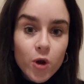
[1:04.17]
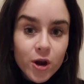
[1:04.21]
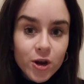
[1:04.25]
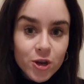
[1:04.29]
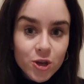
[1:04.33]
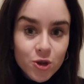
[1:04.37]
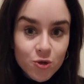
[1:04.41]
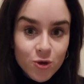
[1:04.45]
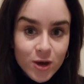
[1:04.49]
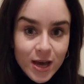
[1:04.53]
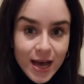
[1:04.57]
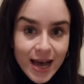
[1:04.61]
where
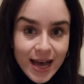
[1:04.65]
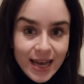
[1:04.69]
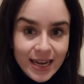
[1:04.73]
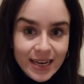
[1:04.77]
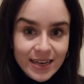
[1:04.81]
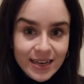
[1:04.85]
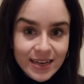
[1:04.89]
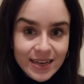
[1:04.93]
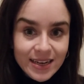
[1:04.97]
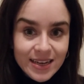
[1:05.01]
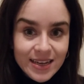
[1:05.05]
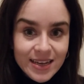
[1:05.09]
you
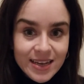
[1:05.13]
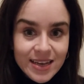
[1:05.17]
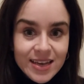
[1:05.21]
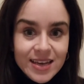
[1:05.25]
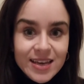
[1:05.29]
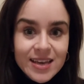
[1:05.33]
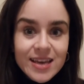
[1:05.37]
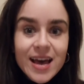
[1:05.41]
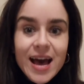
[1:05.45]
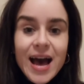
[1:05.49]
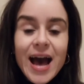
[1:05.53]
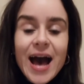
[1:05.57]
can,
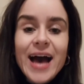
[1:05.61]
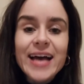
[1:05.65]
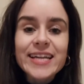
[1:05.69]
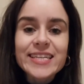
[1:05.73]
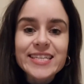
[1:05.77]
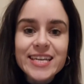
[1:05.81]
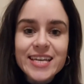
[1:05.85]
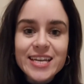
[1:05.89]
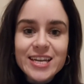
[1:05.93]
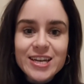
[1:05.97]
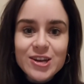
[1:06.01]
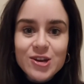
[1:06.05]

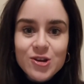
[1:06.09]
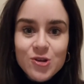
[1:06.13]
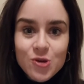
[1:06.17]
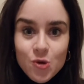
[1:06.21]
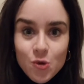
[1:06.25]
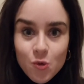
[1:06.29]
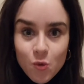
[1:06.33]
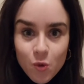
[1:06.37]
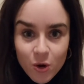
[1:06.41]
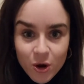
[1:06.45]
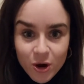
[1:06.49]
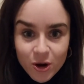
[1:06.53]
add in
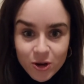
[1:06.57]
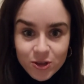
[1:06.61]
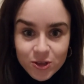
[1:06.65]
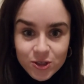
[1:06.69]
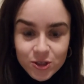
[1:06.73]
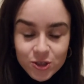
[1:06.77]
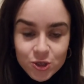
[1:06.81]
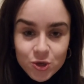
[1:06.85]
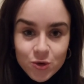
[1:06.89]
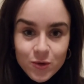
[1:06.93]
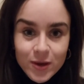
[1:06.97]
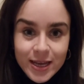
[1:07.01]
new
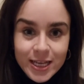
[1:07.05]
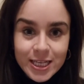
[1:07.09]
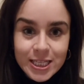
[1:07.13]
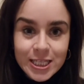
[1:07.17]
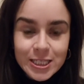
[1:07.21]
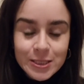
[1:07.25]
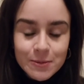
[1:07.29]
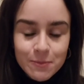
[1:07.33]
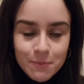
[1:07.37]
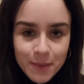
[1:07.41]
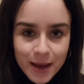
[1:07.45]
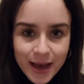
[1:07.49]
words to
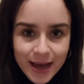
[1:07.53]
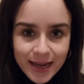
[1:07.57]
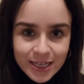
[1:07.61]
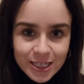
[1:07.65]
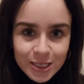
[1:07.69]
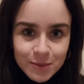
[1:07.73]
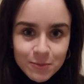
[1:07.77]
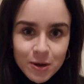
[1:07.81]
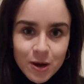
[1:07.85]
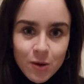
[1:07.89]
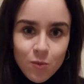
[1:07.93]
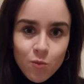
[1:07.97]

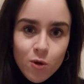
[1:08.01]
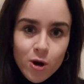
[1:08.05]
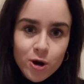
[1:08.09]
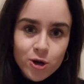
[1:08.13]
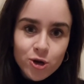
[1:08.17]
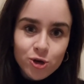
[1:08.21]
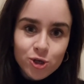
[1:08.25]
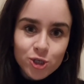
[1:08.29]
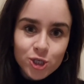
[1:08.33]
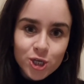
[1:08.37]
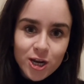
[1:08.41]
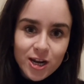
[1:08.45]
expand upon
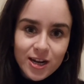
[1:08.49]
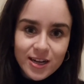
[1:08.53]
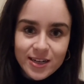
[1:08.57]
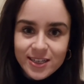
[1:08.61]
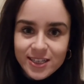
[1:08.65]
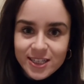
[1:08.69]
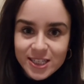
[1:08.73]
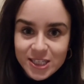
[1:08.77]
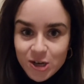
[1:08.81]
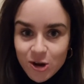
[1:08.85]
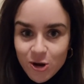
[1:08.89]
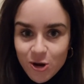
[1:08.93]
what your
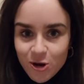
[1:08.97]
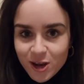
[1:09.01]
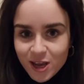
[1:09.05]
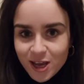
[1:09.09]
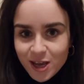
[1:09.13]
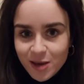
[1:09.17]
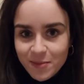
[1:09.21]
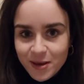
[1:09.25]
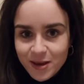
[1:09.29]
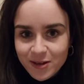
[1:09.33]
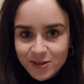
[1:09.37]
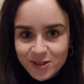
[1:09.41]
child is
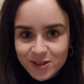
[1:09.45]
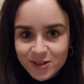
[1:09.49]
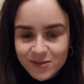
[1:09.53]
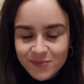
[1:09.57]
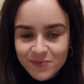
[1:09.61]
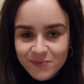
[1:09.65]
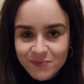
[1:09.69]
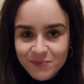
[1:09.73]
talking about.